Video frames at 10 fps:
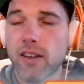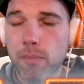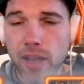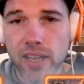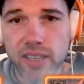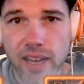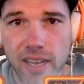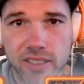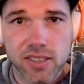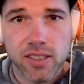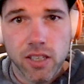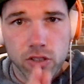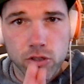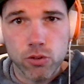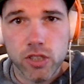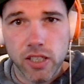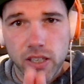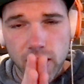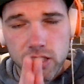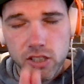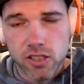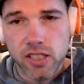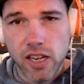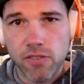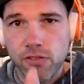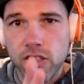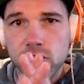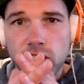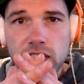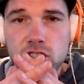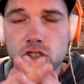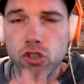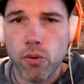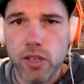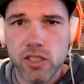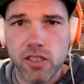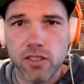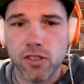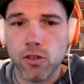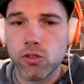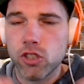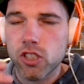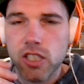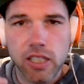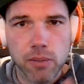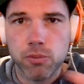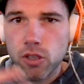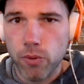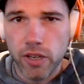Command S. Use it. It's a save feature. It's so easy to do. Just keep